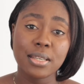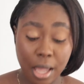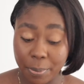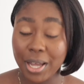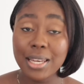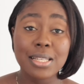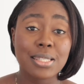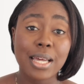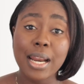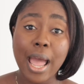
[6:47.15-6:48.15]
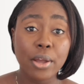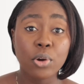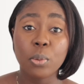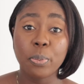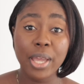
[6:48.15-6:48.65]
A palette that I
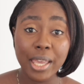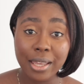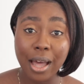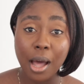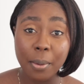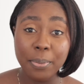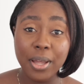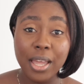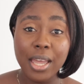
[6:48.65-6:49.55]
could pick up